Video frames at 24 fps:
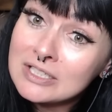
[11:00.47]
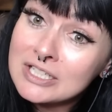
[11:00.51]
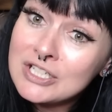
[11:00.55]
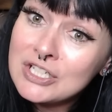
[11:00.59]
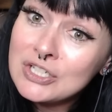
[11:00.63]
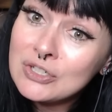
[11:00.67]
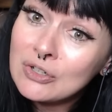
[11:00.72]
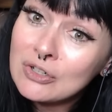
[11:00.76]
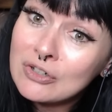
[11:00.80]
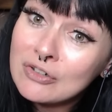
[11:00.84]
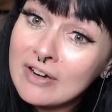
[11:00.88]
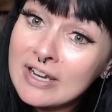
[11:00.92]
to
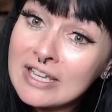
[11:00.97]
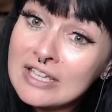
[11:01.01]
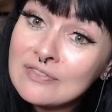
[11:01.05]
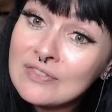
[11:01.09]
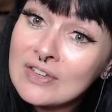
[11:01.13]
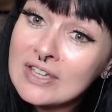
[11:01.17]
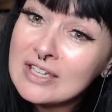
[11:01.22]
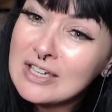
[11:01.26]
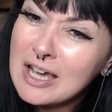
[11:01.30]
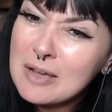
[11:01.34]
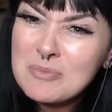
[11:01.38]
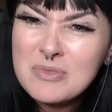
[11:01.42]
your
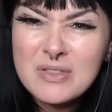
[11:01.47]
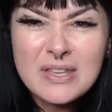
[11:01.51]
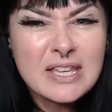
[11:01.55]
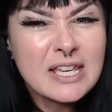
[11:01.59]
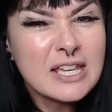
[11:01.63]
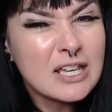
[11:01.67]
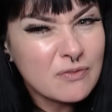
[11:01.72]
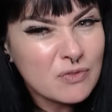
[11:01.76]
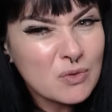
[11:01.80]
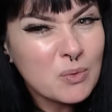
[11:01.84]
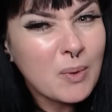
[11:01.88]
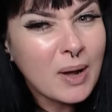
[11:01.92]
gravy. I'm
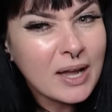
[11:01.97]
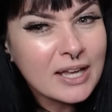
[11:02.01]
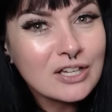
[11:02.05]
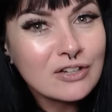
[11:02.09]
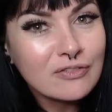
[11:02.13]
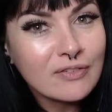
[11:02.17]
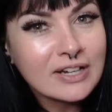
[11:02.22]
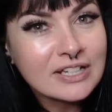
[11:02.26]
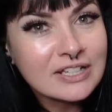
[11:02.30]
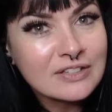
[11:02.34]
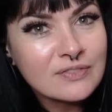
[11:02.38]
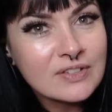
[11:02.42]
thinking of the white
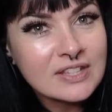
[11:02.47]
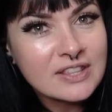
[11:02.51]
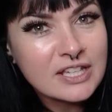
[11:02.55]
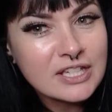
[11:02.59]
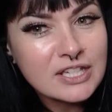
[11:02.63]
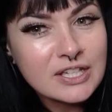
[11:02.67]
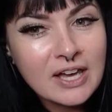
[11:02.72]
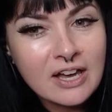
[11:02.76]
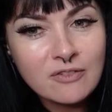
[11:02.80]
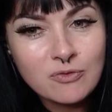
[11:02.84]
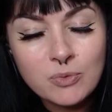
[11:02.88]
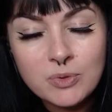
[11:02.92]
gravy that
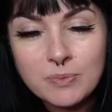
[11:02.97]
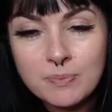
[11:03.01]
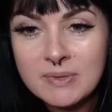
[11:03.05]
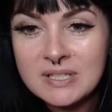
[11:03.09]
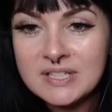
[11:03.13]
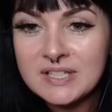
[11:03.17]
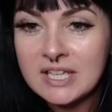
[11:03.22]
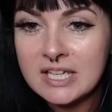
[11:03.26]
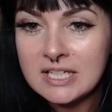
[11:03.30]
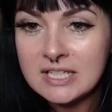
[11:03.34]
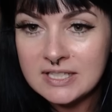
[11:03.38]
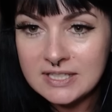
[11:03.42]
you have with
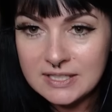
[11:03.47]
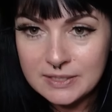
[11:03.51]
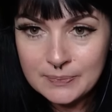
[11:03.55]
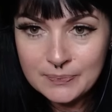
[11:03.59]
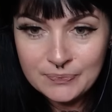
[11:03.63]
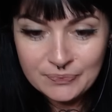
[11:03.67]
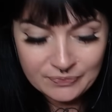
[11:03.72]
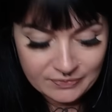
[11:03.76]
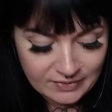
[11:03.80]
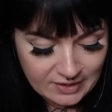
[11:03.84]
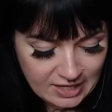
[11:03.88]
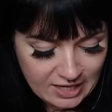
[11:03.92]
biscuits,
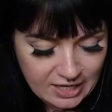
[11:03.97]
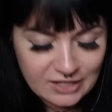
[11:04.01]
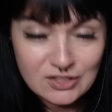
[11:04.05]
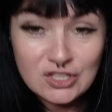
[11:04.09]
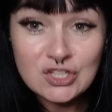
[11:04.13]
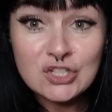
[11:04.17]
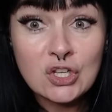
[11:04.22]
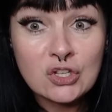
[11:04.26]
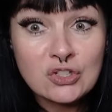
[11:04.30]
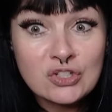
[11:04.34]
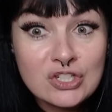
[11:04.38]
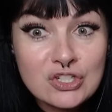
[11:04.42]
the
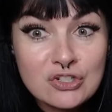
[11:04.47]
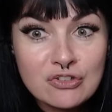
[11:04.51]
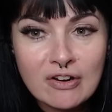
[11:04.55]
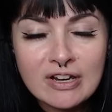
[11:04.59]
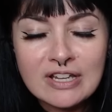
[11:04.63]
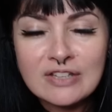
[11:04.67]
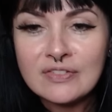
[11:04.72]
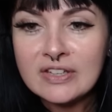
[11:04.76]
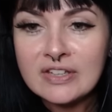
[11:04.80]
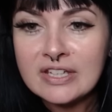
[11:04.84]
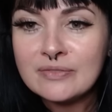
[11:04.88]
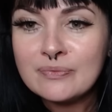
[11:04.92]
sausage
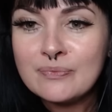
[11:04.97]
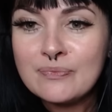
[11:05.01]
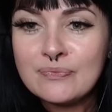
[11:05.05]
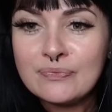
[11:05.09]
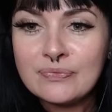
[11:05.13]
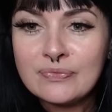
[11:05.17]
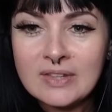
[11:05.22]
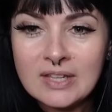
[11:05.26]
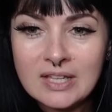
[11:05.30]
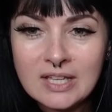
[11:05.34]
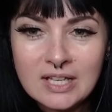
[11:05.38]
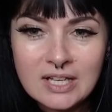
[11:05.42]
gravy.
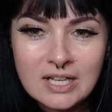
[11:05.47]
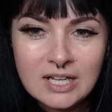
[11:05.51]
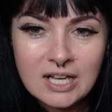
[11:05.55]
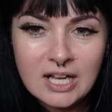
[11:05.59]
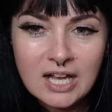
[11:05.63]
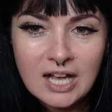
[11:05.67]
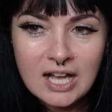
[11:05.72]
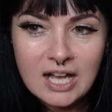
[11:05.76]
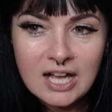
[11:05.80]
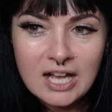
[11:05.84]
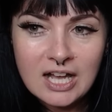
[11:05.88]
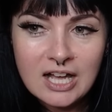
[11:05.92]

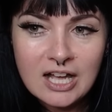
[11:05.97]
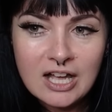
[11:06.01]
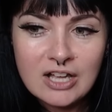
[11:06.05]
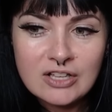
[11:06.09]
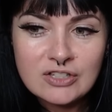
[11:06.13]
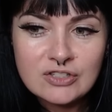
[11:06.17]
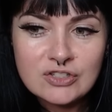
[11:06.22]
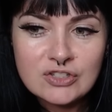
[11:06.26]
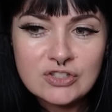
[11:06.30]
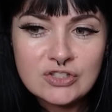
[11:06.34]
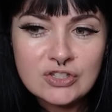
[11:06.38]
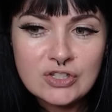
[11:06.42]

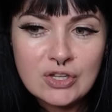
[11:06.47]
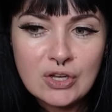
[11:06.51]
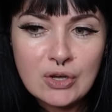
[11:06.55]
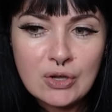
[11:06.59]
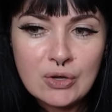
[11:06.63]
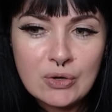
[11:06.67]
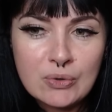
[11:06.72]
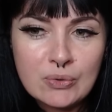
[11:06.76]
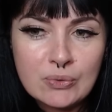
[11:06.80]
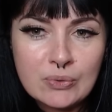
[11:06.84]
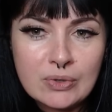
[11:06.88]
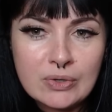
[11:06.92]

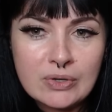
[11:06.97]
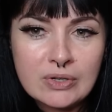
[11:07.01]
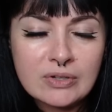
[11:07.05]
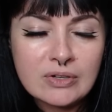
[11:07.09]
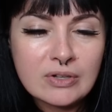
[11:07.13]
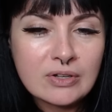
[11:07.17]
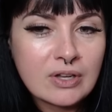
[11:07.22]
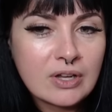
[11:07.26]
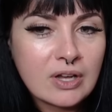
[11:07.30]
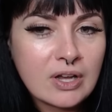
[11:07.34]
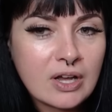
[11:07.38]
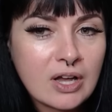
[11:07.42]
So
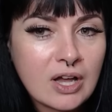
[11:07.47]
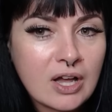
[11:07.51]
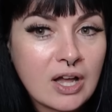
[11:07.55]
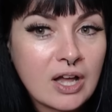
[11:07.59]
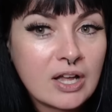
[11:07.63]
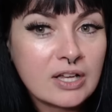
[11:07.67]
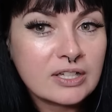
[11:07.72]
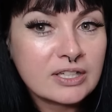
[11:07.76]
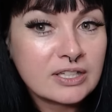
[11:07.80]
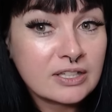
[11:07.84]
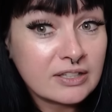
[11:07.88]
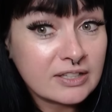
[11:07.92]

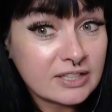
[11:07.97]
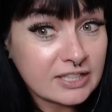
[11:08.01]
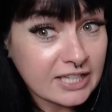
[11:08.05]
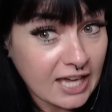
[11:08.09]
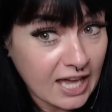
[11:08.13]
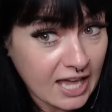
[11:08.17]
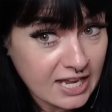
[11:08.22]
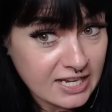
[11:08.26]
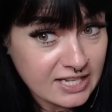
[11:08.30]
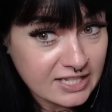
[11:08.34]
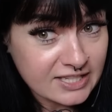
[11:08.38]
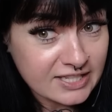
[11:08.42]

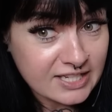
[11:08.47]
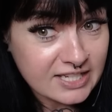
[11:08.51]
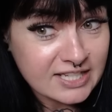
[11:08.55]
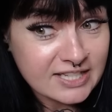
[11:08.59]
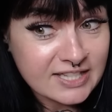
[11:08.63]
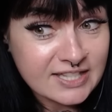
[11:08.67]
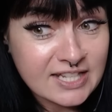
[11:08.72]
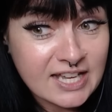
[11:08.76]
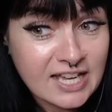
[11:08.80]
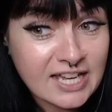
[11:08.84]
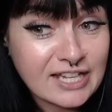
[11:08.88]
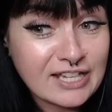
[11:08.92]
Kent is
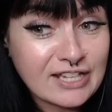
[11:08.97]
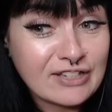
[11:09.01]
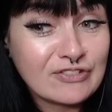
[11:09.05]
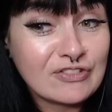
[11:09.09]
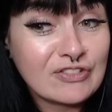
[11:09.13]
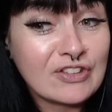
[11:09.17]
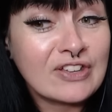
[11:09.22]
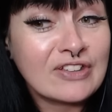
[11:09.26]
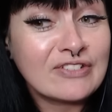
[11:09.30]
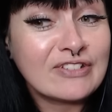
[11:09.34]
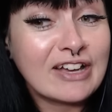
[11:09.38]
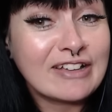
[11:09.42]
saying
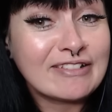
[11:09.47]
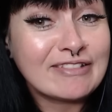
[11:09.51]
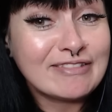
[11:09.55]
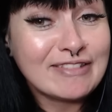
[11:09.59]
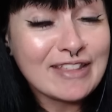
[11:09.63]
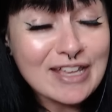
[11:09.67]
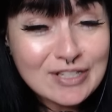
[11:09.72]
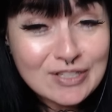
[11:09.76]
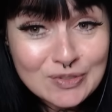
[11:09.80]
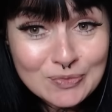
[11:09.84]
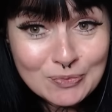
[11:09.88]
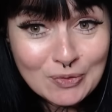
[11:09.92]
that at
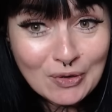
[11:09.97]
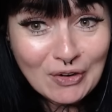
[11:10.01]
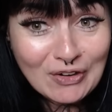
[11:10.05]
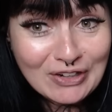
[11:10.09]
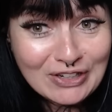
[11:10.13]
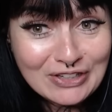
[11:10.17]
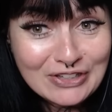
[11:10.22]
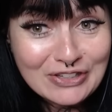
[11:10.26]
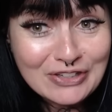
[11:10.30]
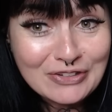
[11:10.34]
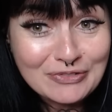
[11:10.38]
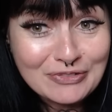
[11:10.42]
this
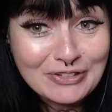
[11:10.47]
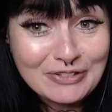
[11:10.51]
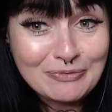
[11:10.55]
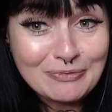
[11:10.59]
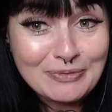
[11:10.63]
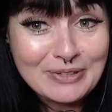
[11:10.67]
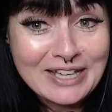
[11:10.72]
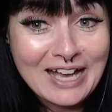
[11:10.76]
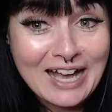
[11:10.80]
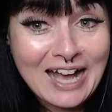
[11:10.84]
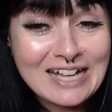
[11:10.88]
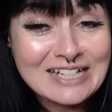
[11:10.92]
point you would
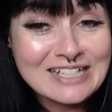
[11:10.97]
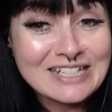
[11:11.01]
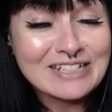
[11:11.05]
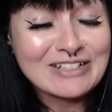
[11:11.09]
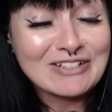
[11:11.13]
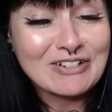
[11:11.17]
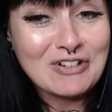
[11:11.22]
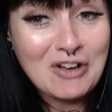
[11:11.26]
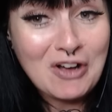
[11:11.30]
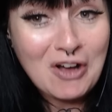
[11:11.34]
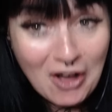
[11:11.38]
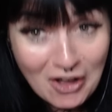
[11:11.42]
be adding
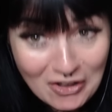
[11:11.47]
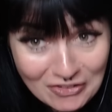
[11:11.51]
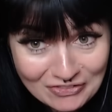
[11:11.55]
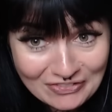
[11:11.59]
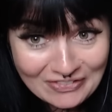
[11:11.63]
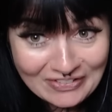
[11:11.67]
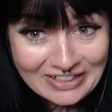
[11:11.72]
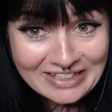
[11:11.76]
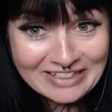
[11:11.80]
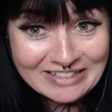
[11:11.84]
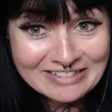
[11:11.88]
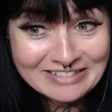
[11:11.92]

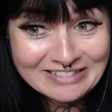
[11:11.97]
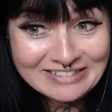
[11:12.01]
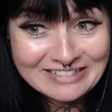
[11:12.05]
coffee